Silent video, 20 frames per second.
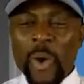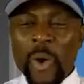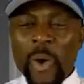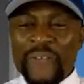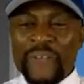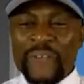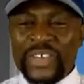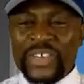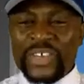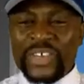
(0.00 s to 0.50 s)

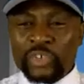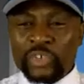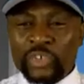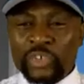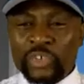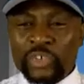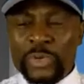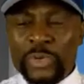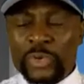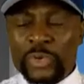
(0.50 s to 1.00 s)
How I
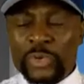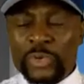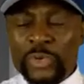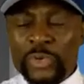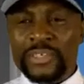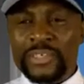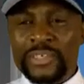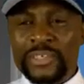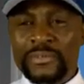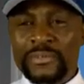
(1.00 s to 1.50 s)
fit
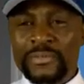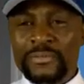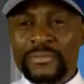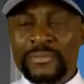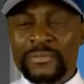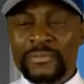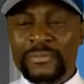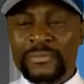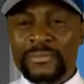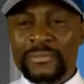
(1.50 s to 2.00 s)
contribute
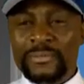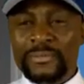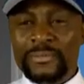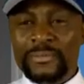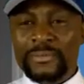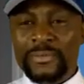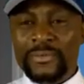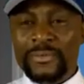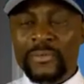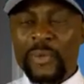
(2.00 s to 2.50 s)

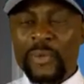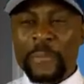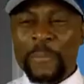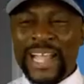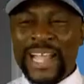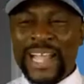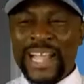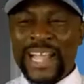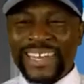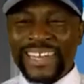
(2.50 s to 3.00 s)

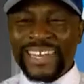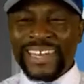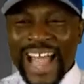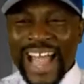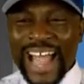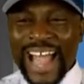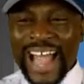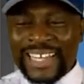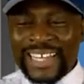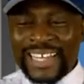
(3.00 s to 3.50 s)
for make a
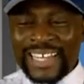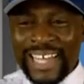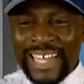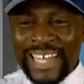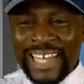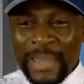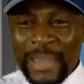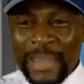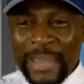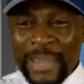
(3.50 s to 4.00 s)

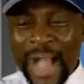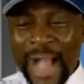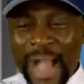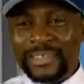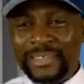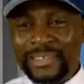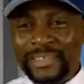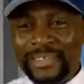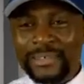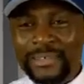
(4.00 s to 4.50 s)
lasting
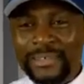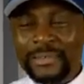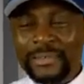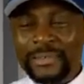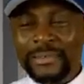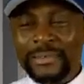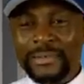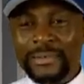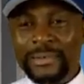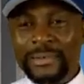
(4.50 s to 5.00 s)
impact
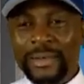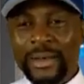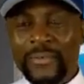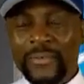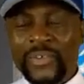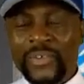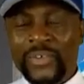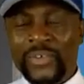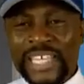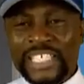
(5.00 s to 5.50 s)

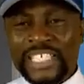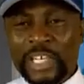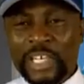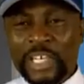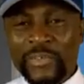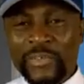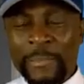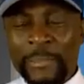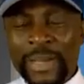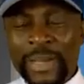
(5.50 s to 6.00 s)
for the
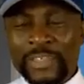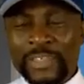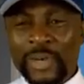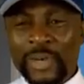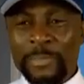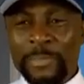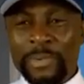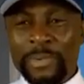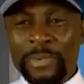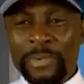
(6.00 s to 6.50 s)
destiny of the
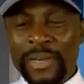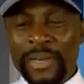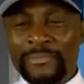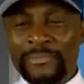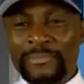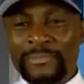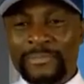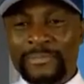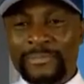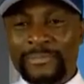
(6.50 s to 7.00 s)
Ambazonian
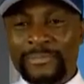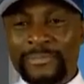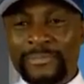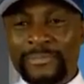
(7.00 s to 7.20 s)
people them?